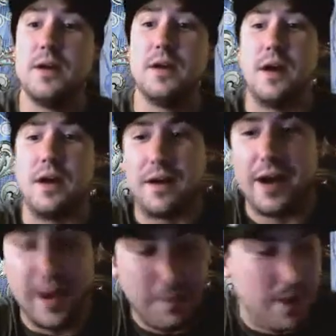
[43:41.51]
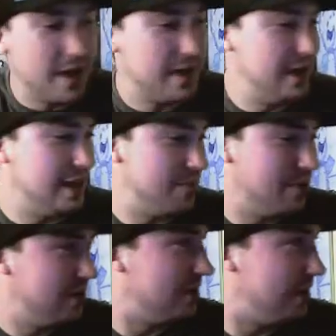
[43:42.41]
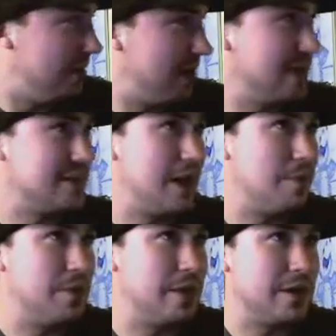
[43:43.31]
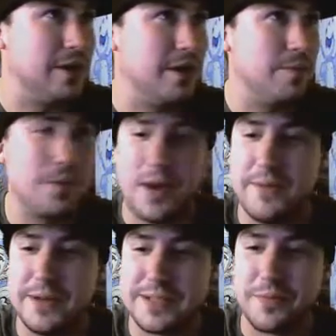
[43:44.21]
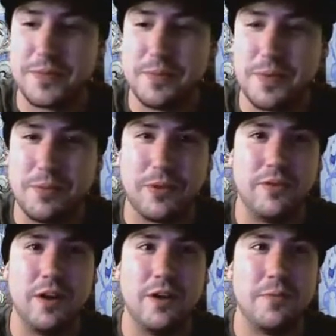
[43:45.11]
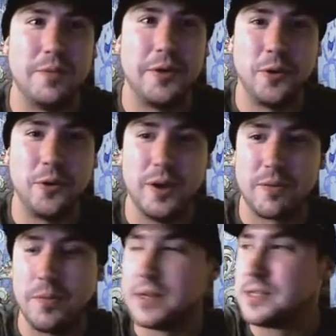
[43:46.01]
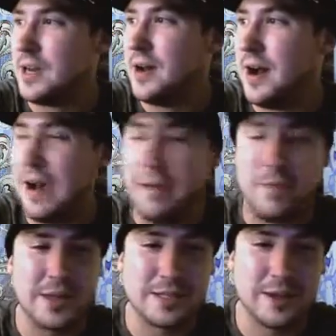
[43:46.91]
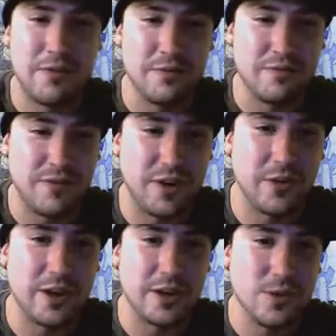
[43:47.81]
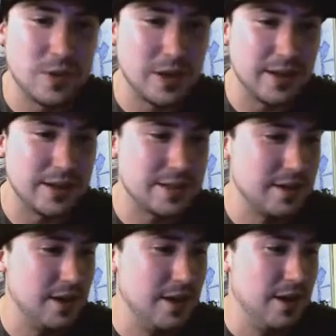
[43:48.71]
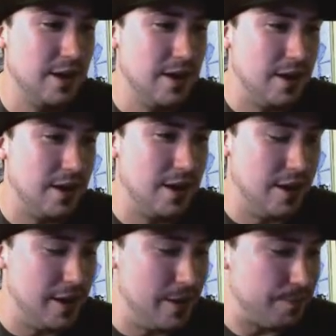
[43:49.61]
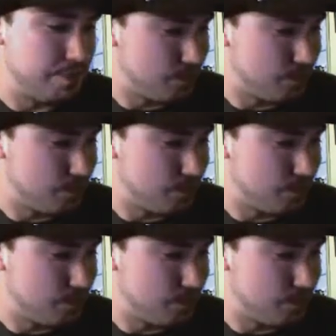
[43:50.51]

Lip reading: All right, my camera and my topic, it may be something people are very familiar with, but I myself am fairly new to this. I